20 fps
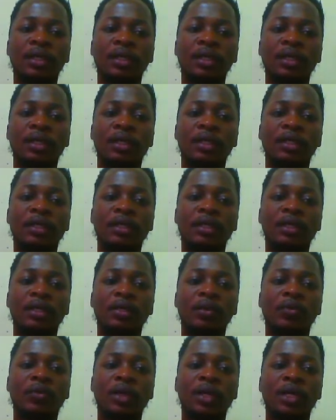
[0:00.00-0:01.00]
X and
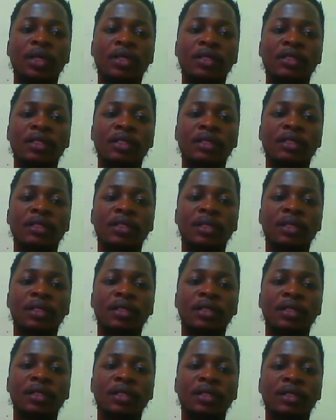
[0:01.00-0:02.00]
Y data,
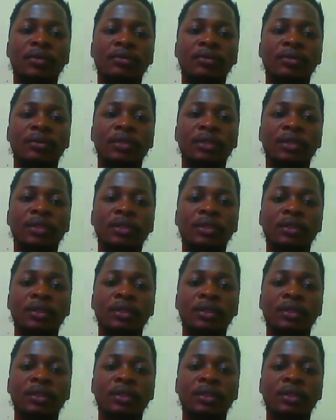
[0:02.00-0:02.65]
click on it,